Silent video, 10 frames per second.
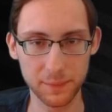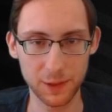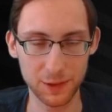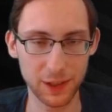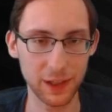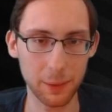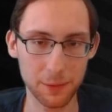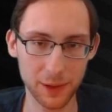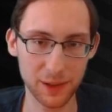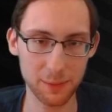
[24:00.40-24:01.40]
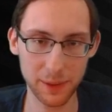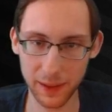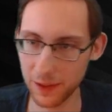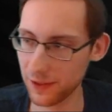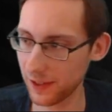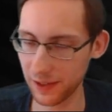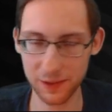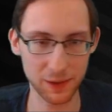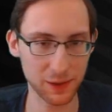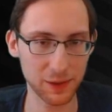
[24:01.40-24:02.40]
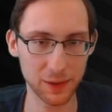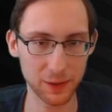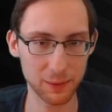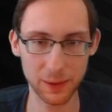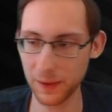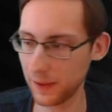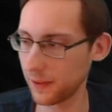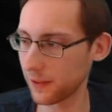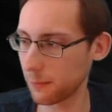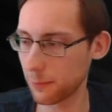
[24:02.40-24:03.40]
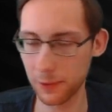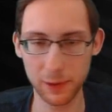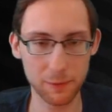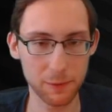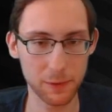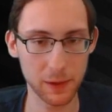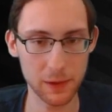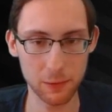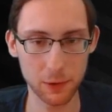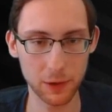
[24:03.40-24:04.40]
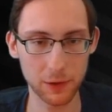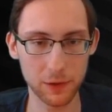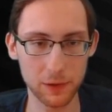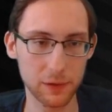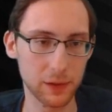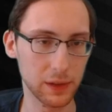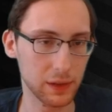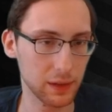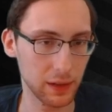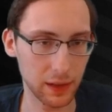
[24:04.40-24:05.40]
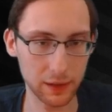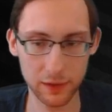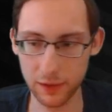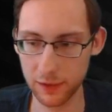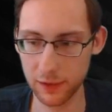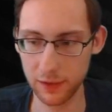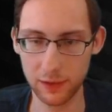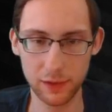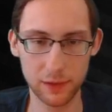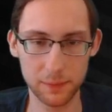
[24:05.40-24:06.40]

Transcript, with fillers: You did upgrade your package? Yeah, I know you talked about that at some point, if that you wanted to. Nice, nice, nice.